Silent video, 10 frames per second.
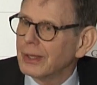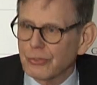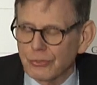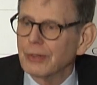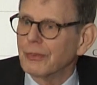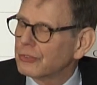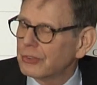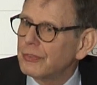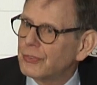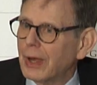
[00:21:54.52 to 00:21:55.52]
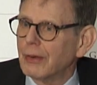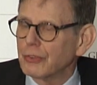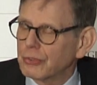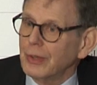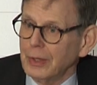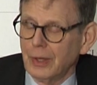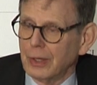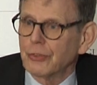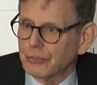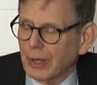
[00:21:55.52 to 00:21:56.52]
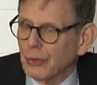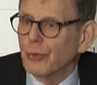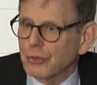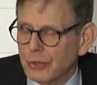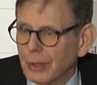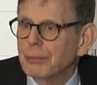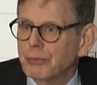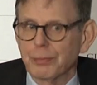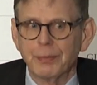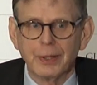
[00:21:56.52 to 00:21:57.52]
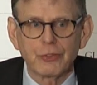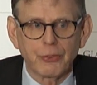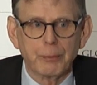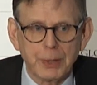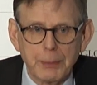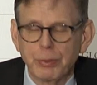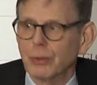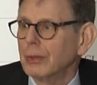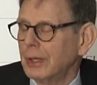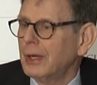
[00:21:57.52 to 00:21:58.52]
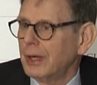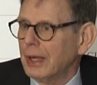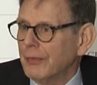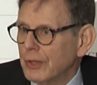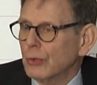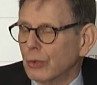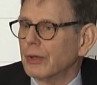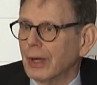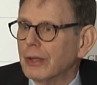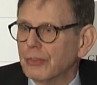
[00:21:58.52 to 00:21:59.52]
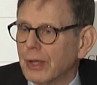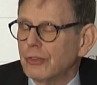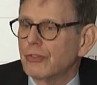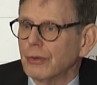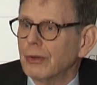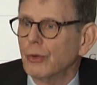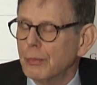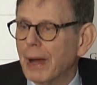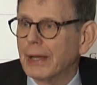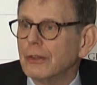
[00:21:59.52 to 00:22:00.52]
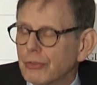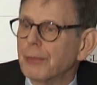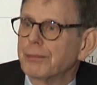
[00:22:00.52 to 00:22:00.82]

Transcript: it's the seafarers sail the ships, but it's the people in the organization who manage the